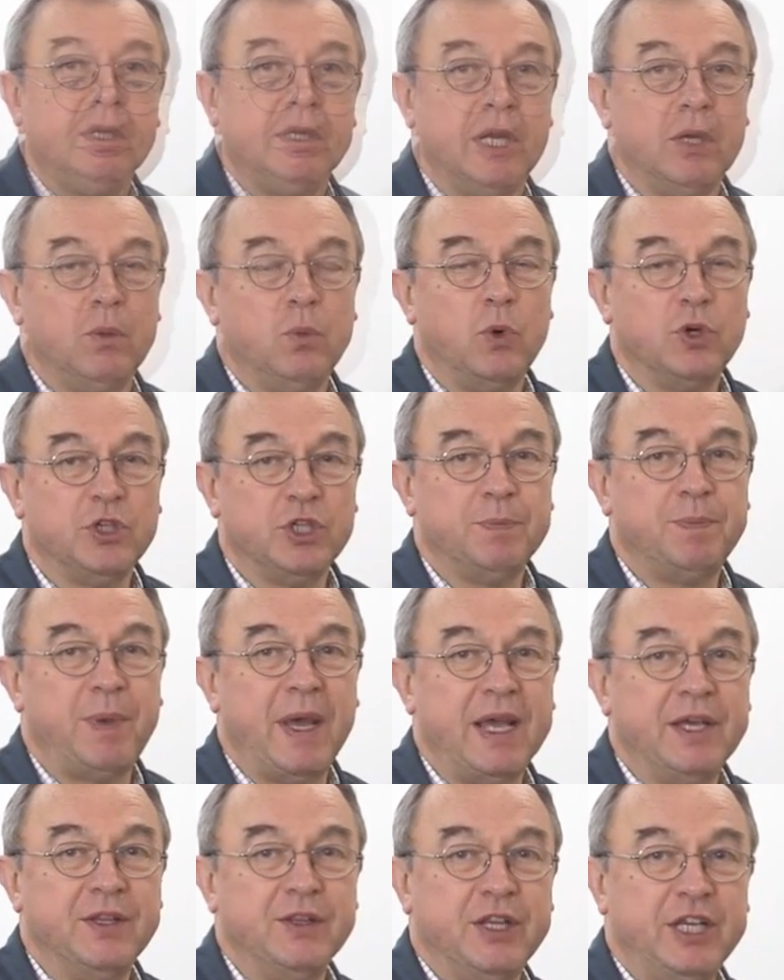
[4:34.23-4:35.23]
Now what
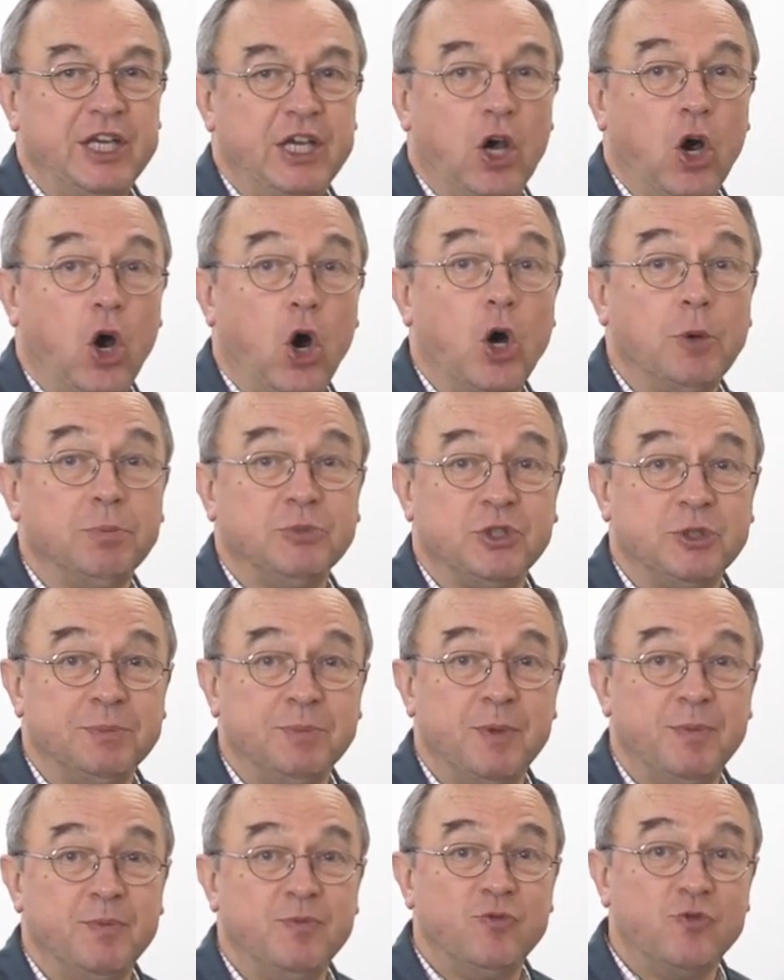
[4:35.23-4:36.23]
about the
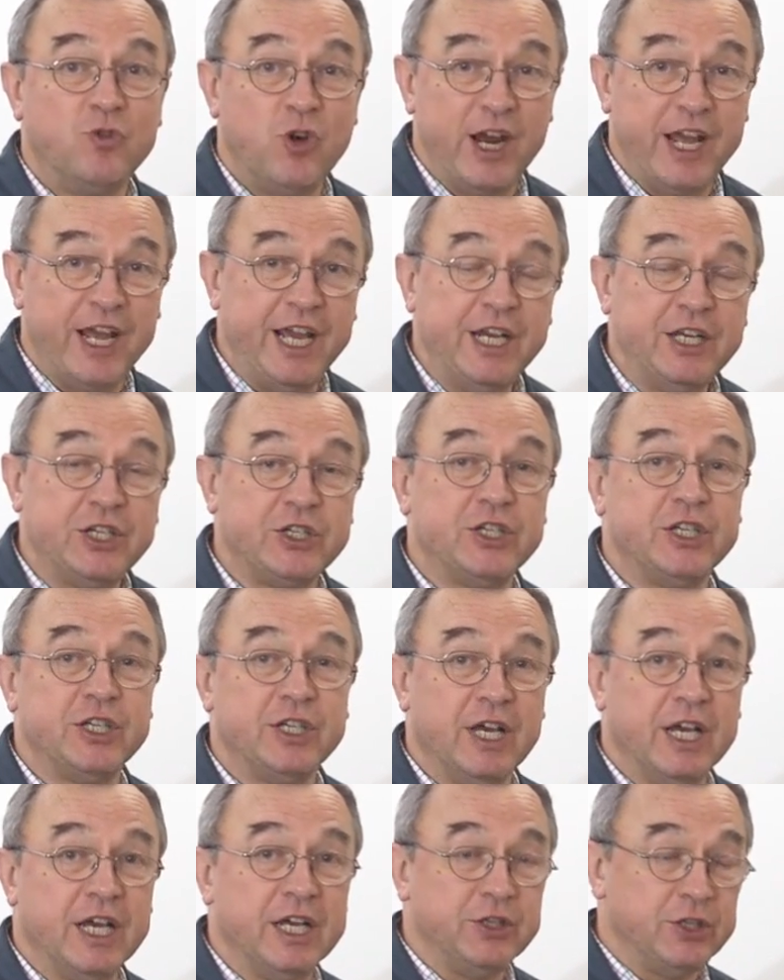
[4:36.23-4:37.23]
optimum rate
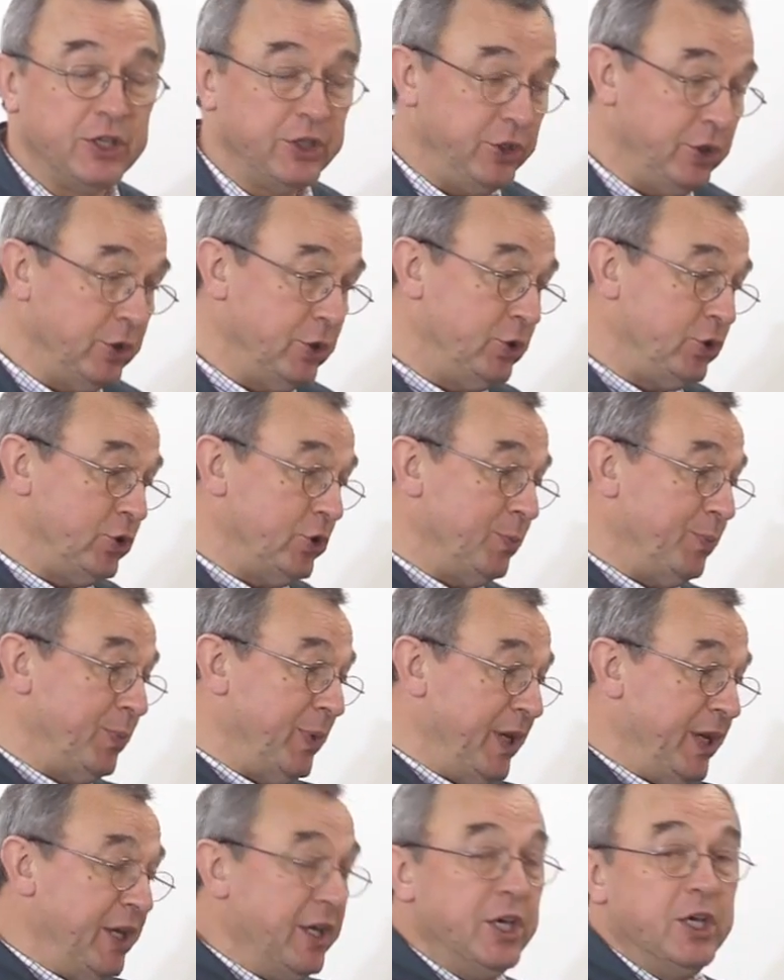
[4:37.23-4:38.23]
uh, that you should
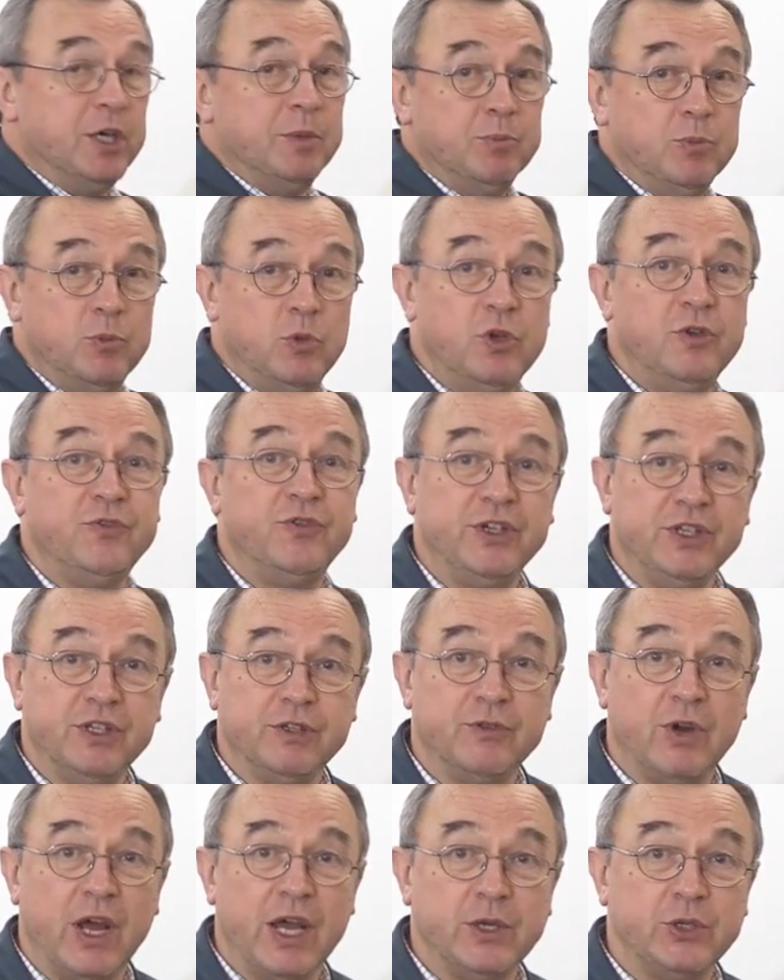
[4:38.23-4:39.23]
be moving
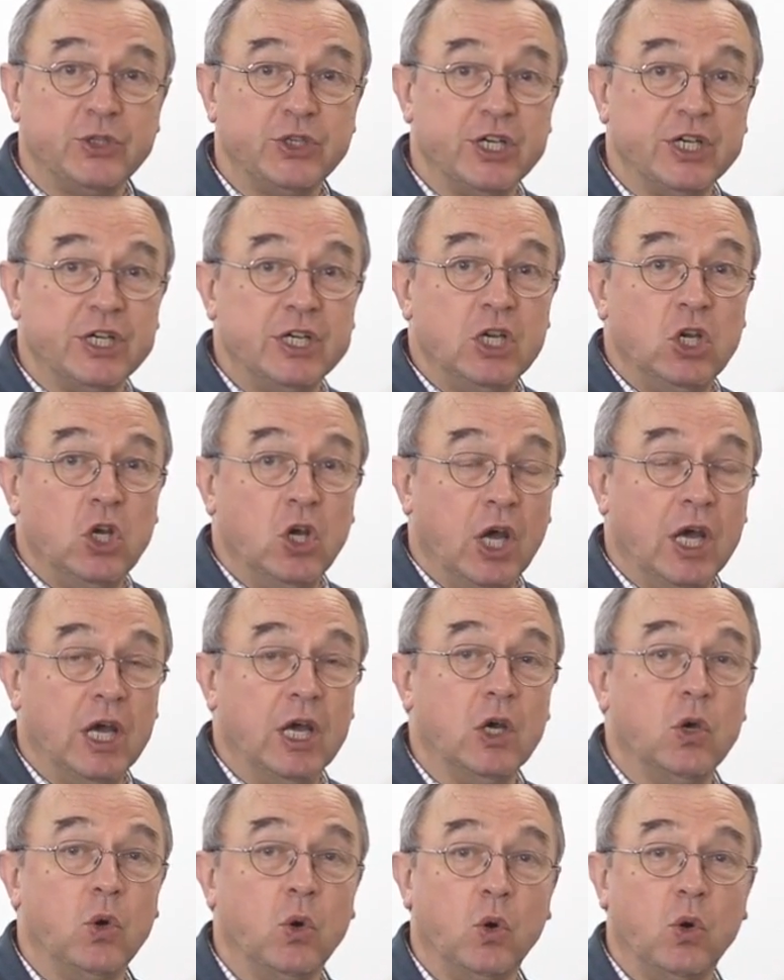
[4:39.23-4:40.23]
the router
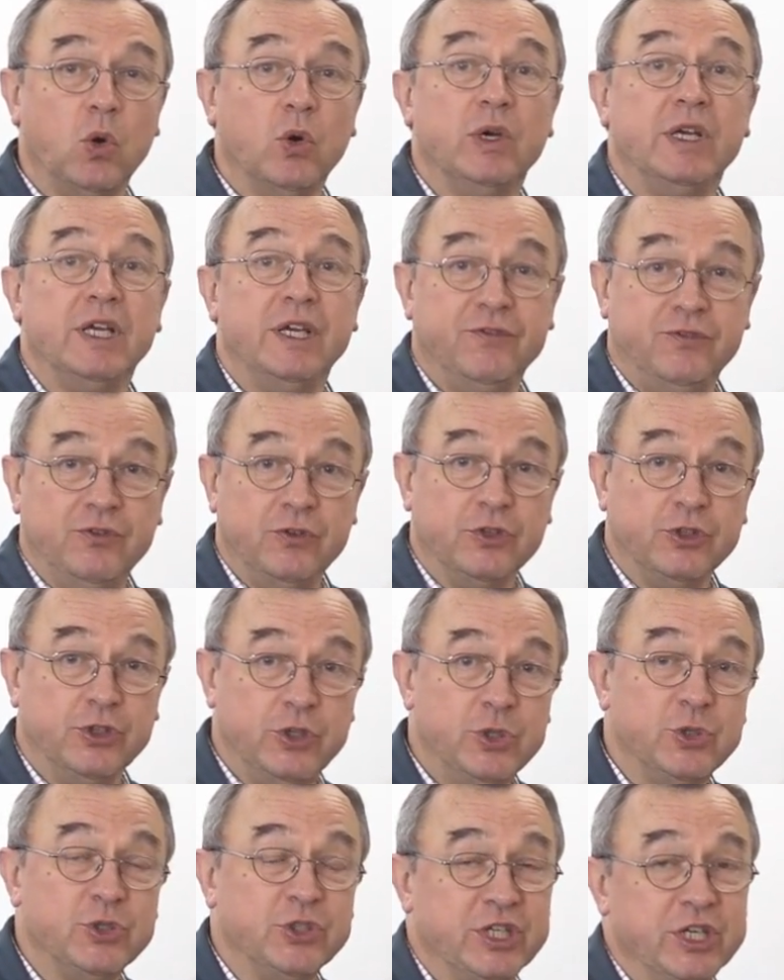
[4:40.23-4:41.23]
uh, or if you're
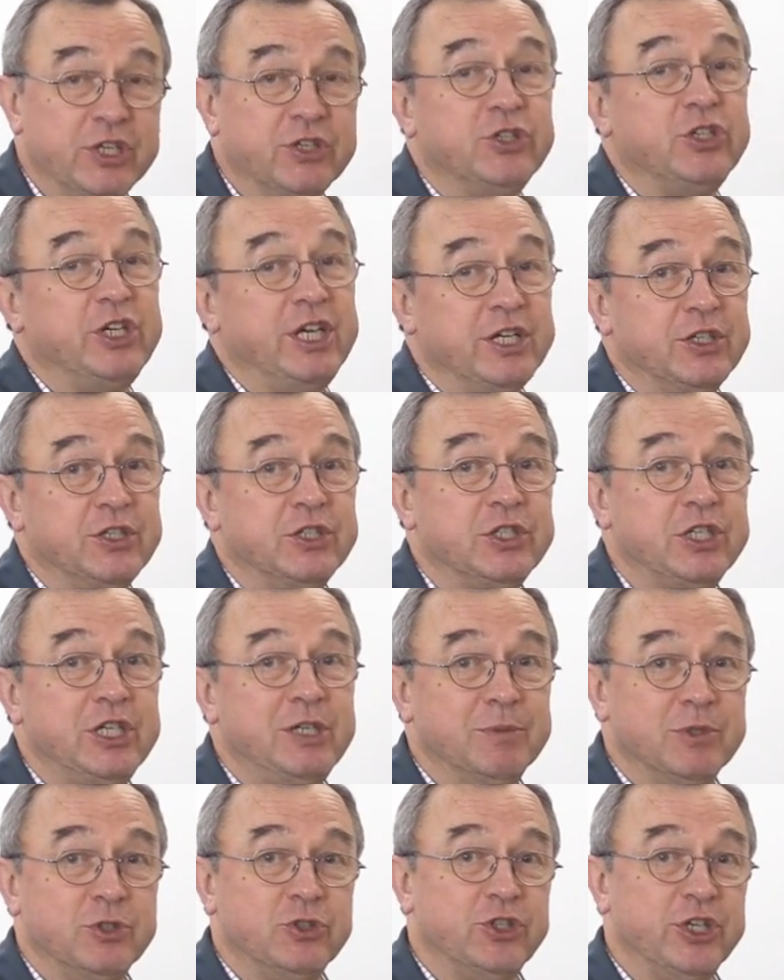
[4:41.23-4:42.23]
using a
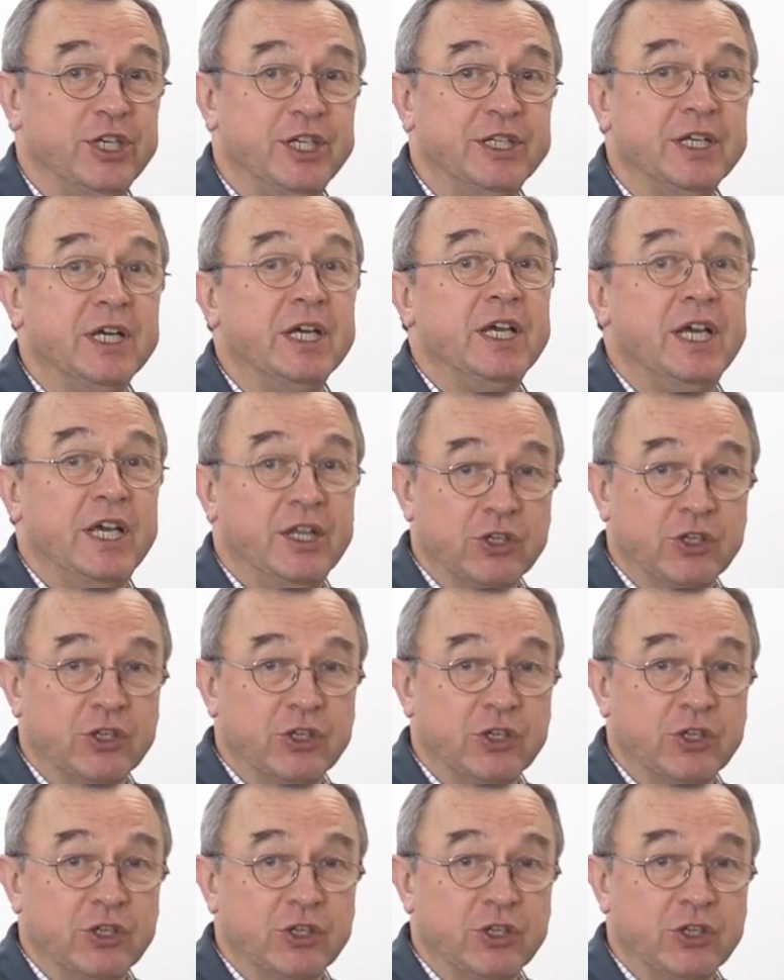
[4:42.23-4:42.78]
CNC machine,